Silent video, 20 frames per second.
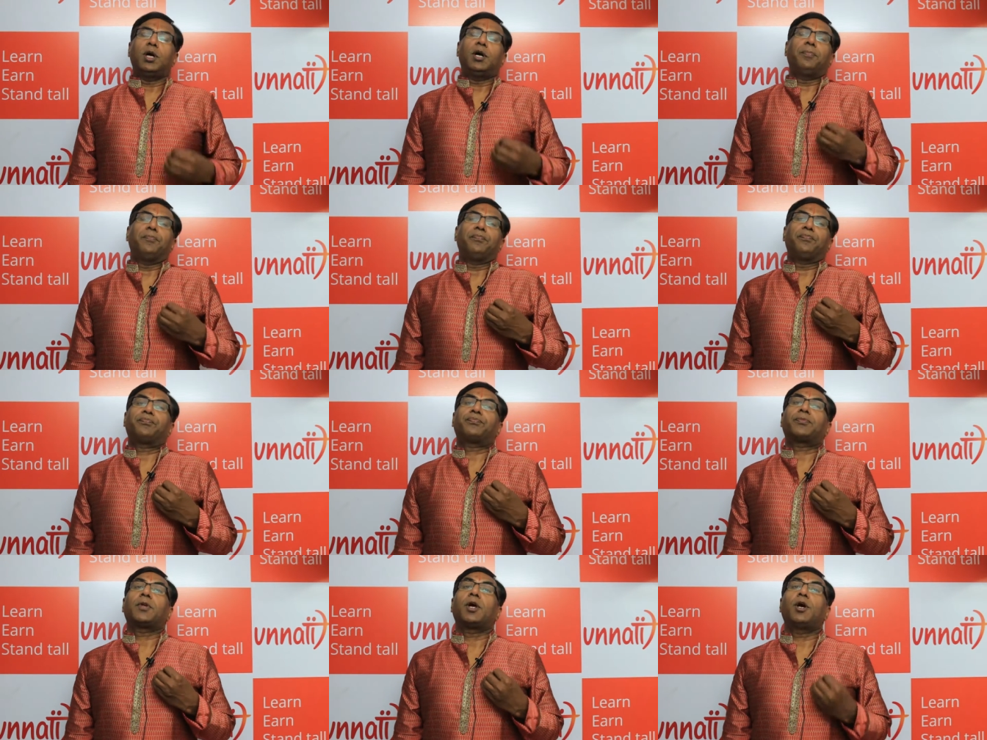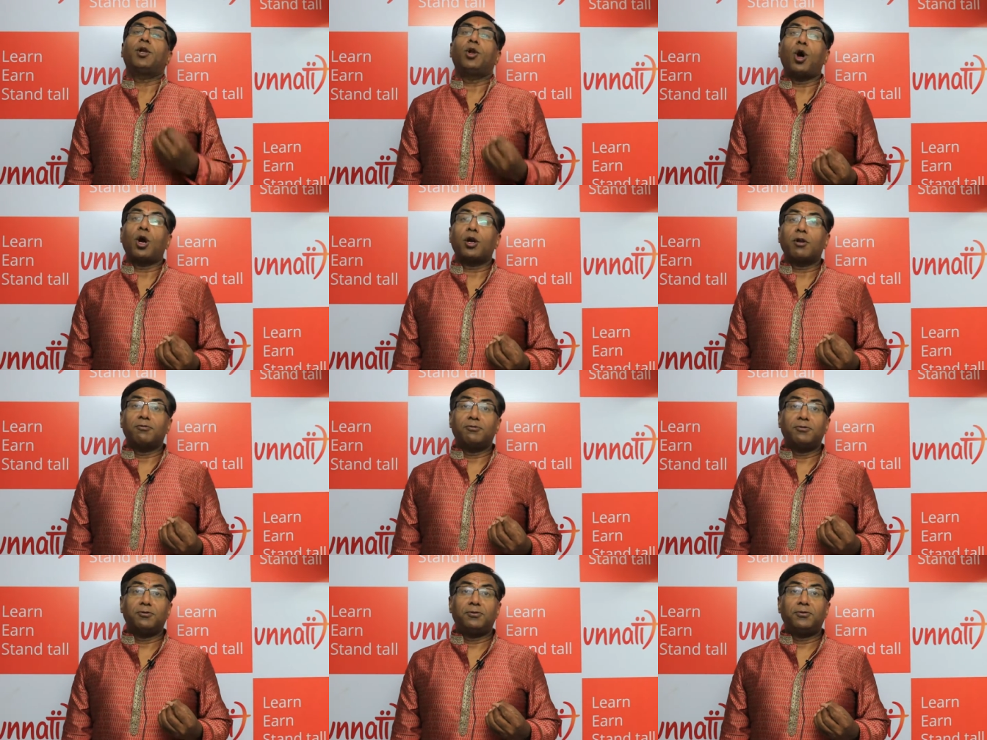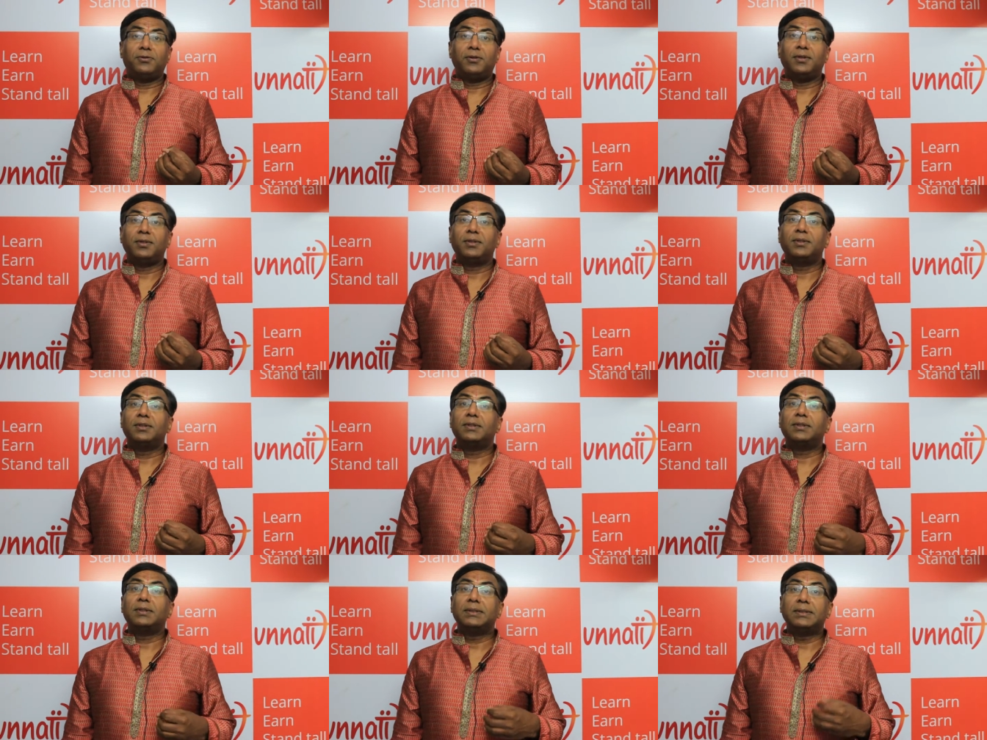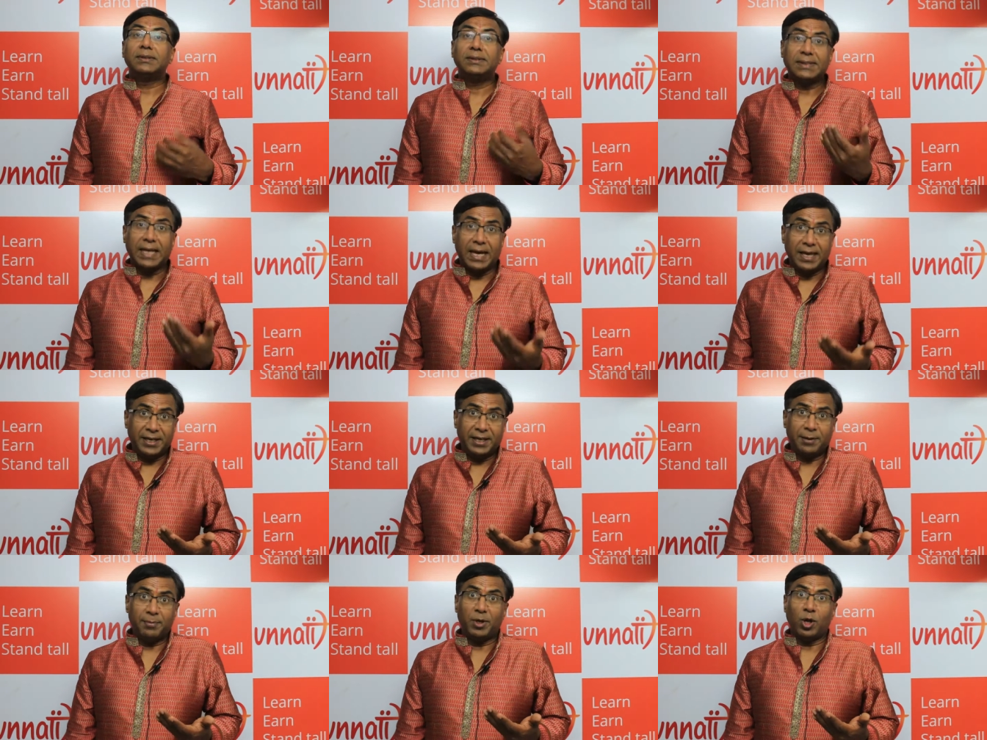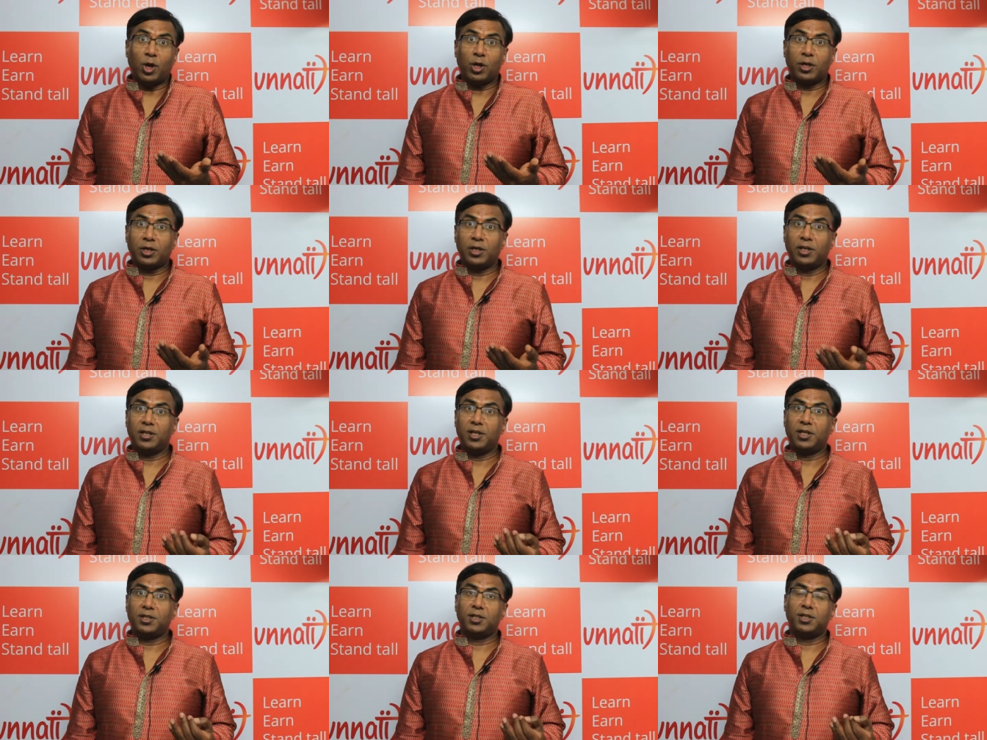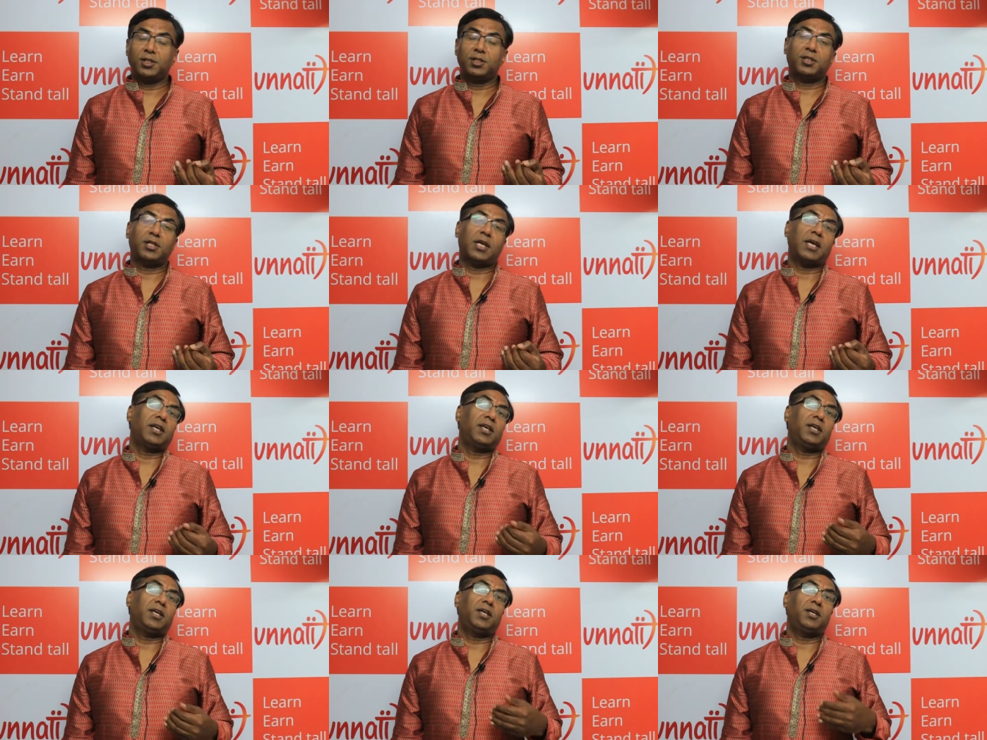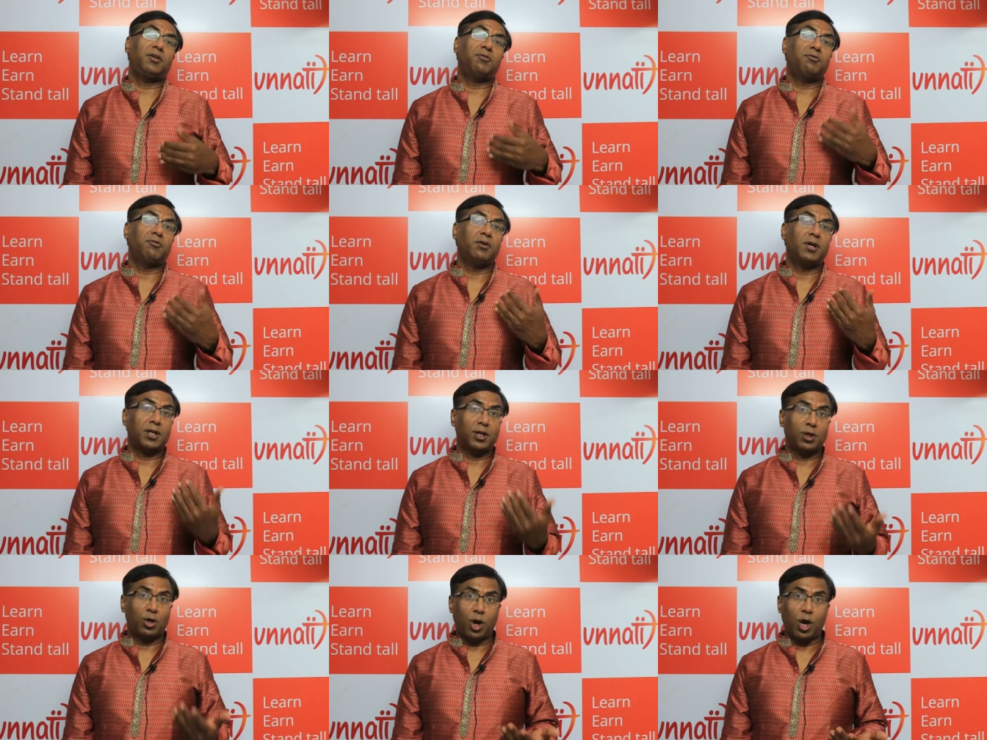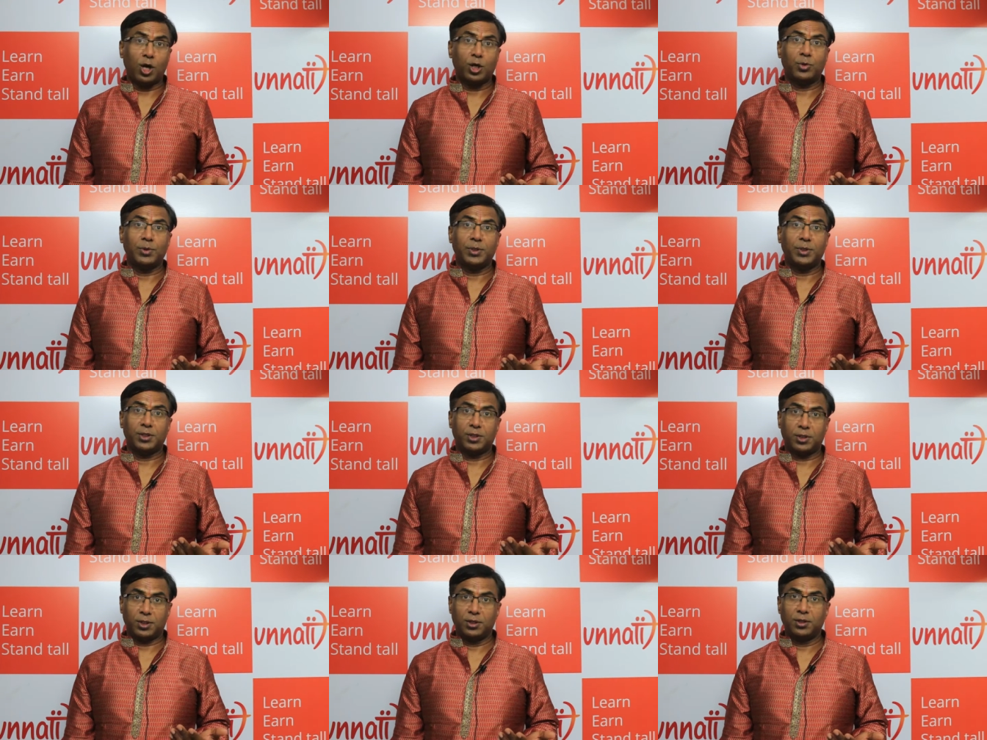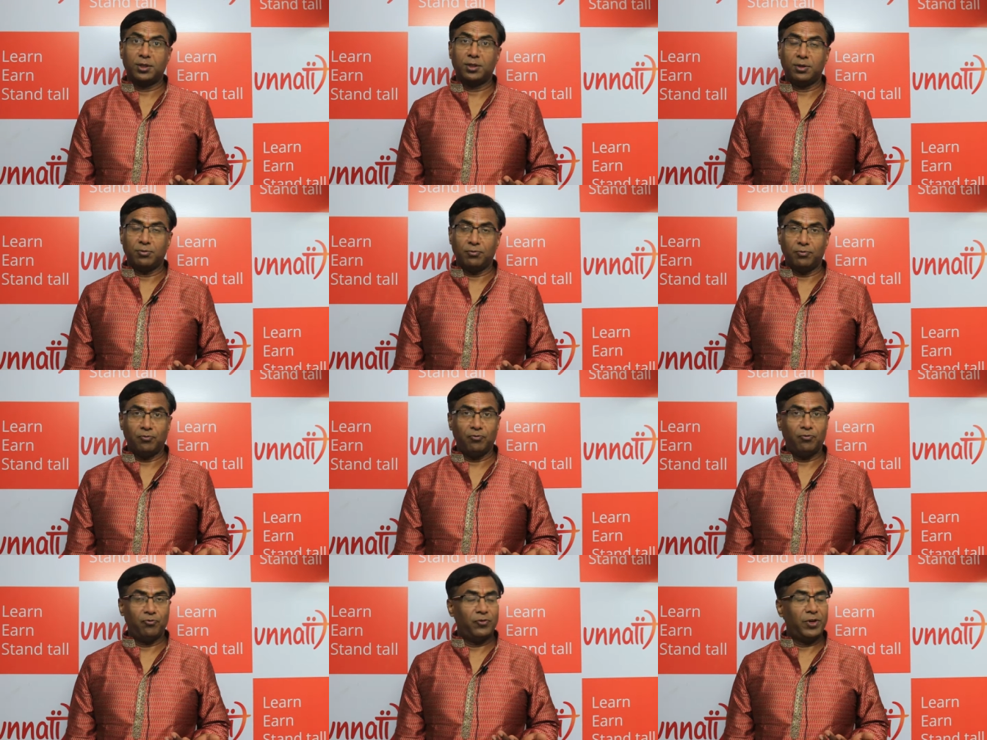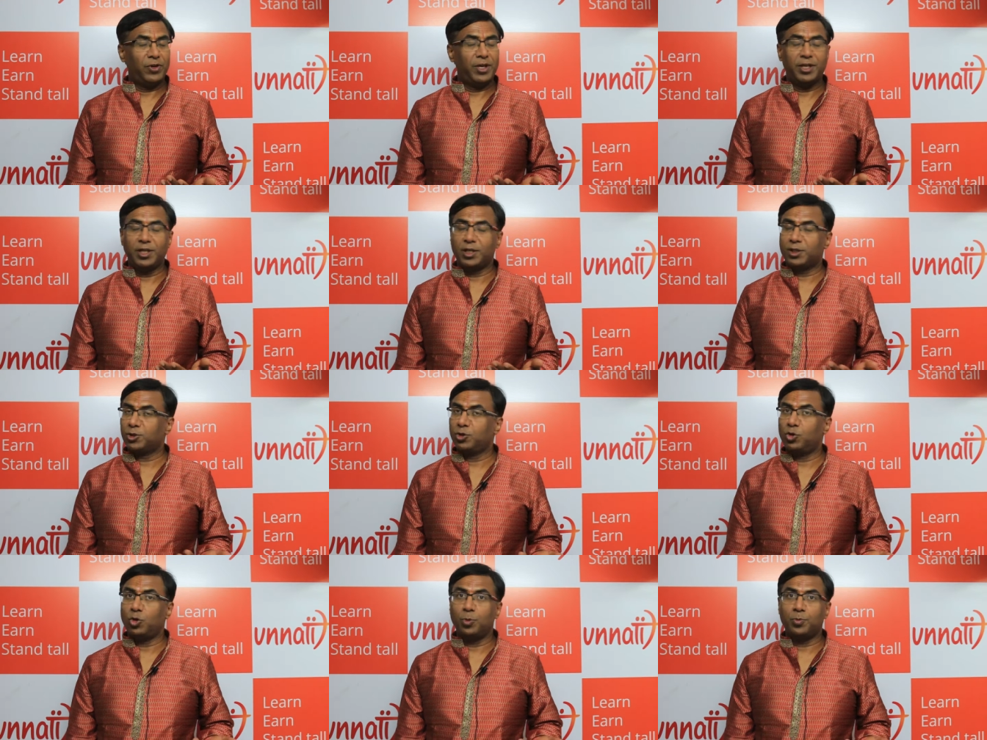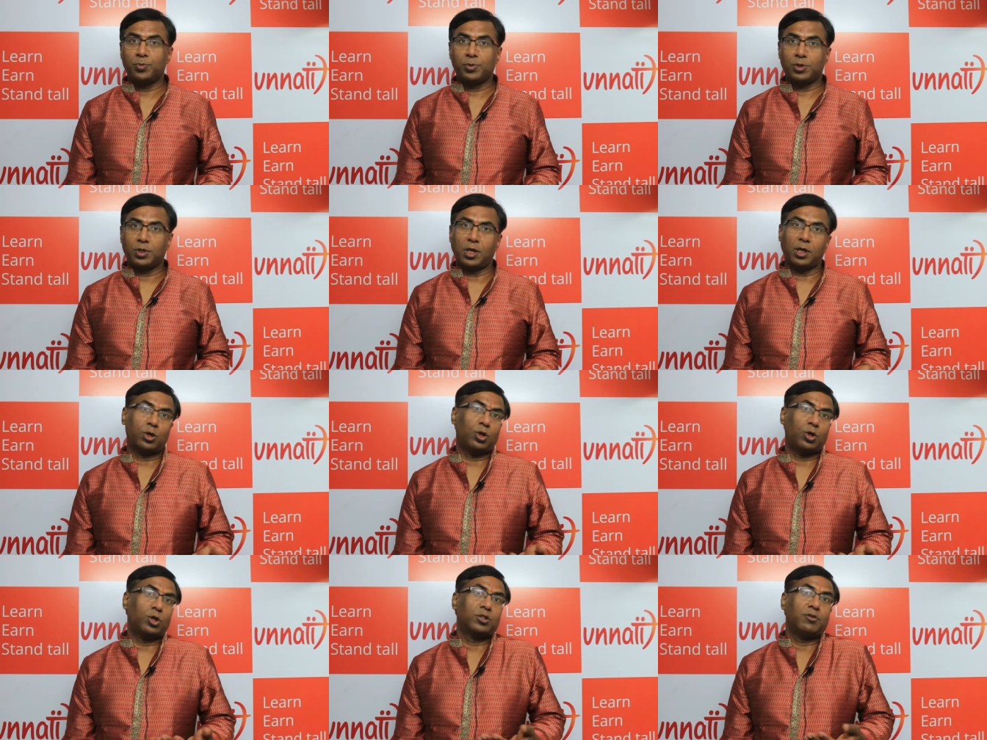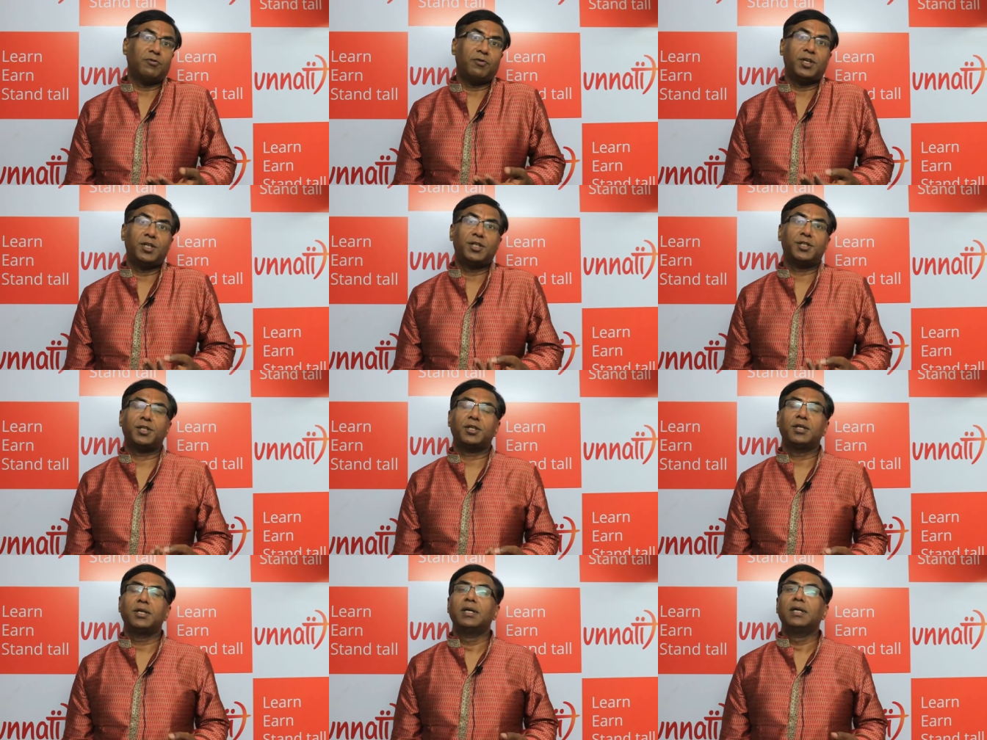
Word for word: a, a lot of charitable organizations. I work a lot with various groups across the world.